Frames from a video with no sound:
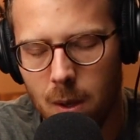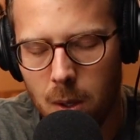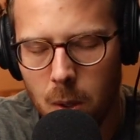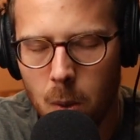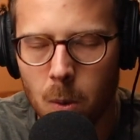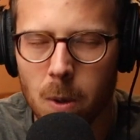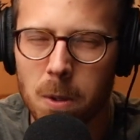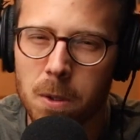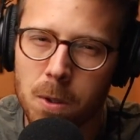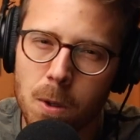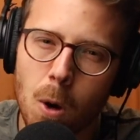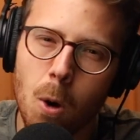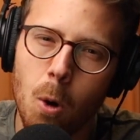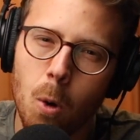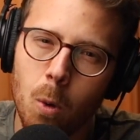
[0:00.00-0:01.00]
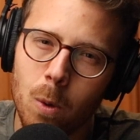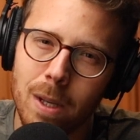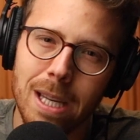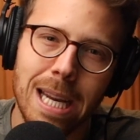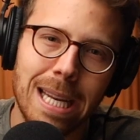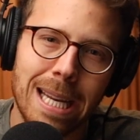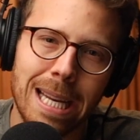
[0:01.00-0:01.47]
You are so
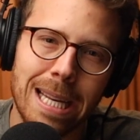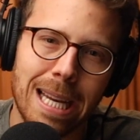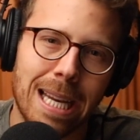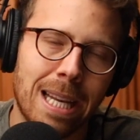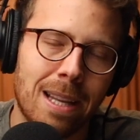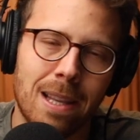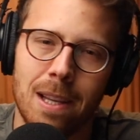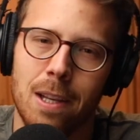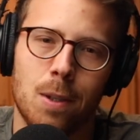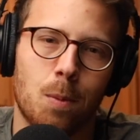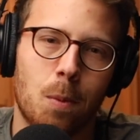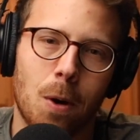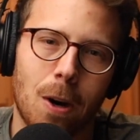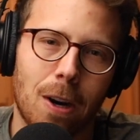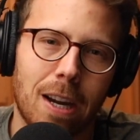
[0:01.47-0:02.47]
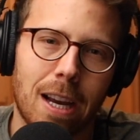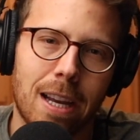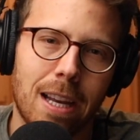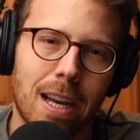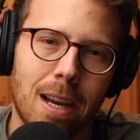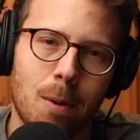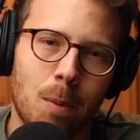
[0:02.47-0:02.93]
needed in this work.
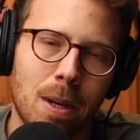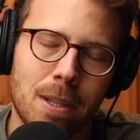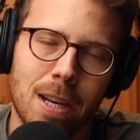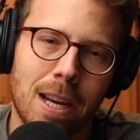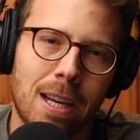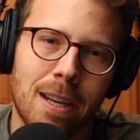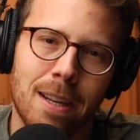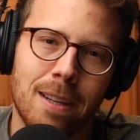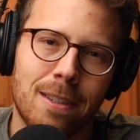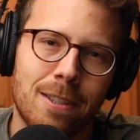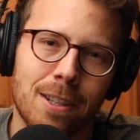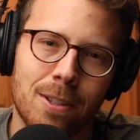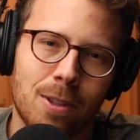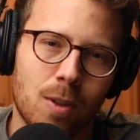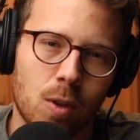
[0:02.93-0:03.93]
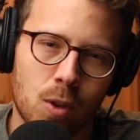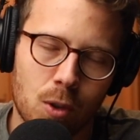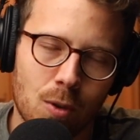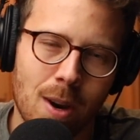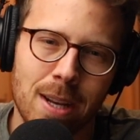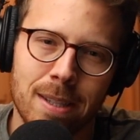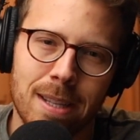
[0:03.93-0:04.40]
I wish I could just
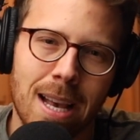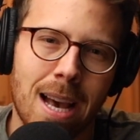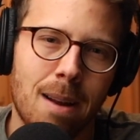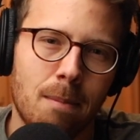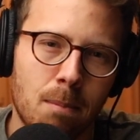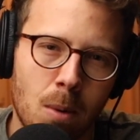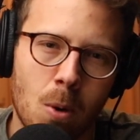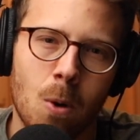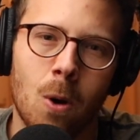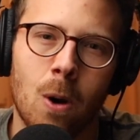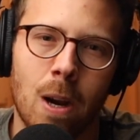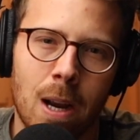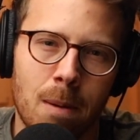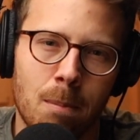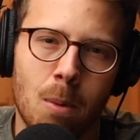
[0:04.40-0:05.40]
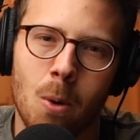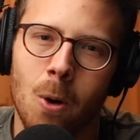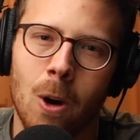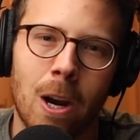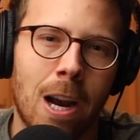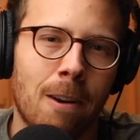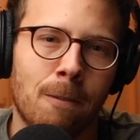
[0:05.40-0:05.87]
stress that more and
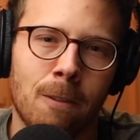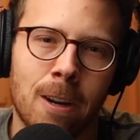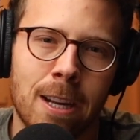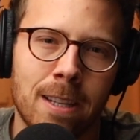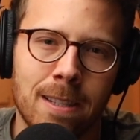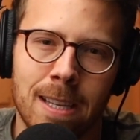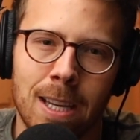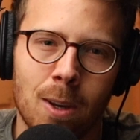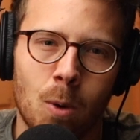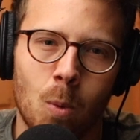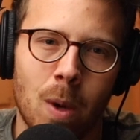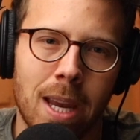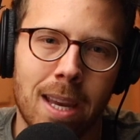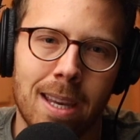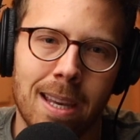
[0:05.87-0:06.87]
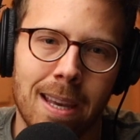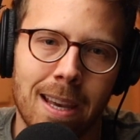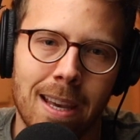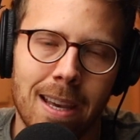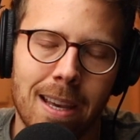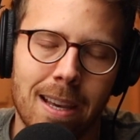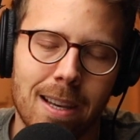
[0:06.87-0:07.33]
more every single week.
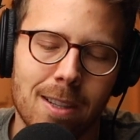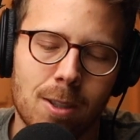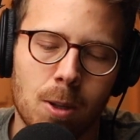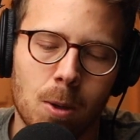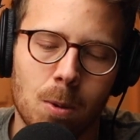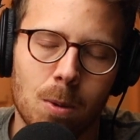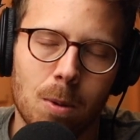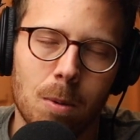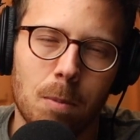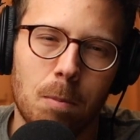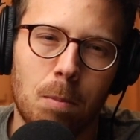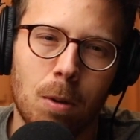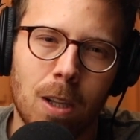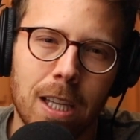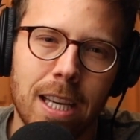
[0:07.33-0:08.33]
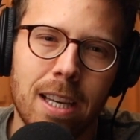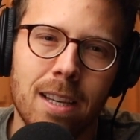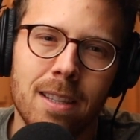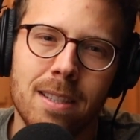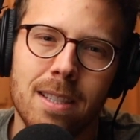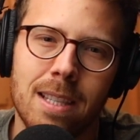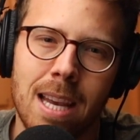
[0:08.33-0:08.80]
So
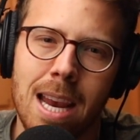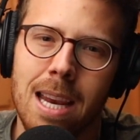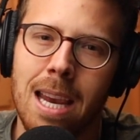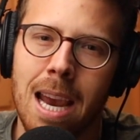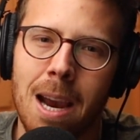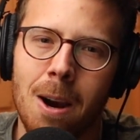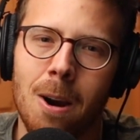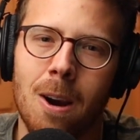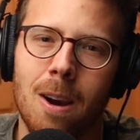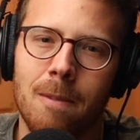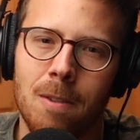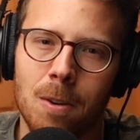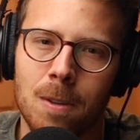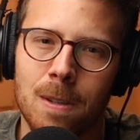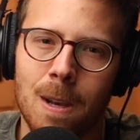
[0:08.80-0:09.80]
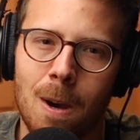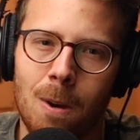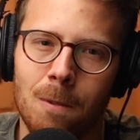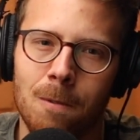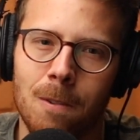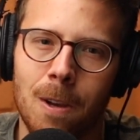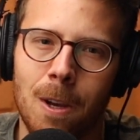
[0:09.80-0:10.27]
please take care of
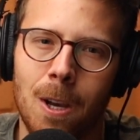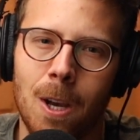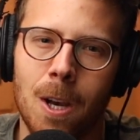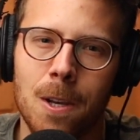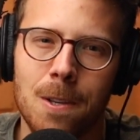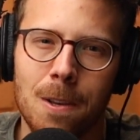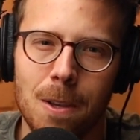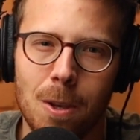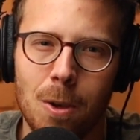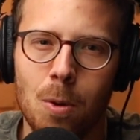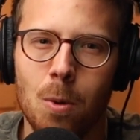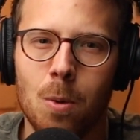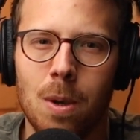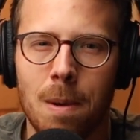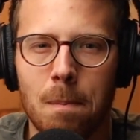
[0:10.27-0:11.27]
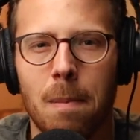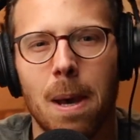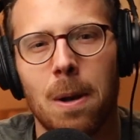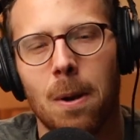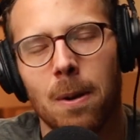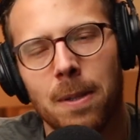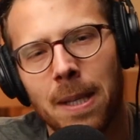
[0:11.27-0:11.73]
yourself so that you can
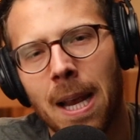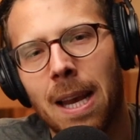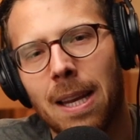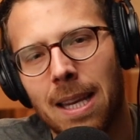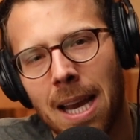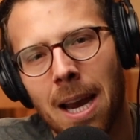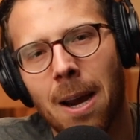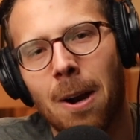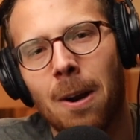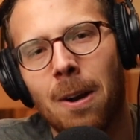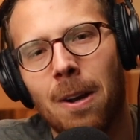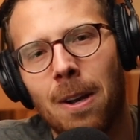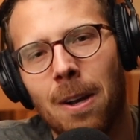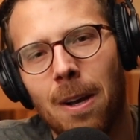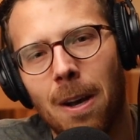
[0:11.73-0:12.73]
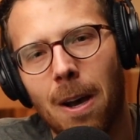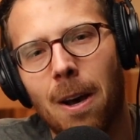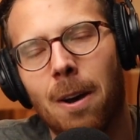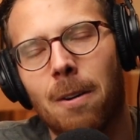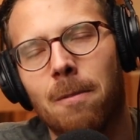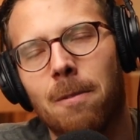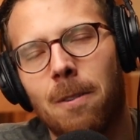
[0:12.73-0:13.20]
better take care
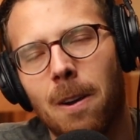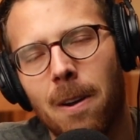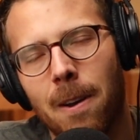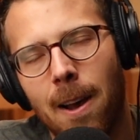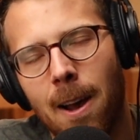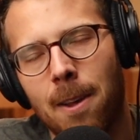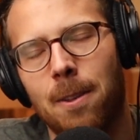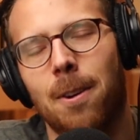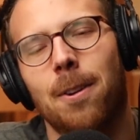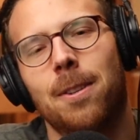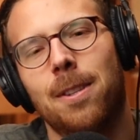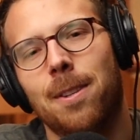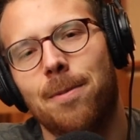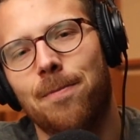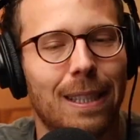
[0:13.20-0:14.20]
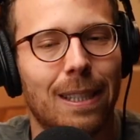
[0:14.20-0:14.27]
of others.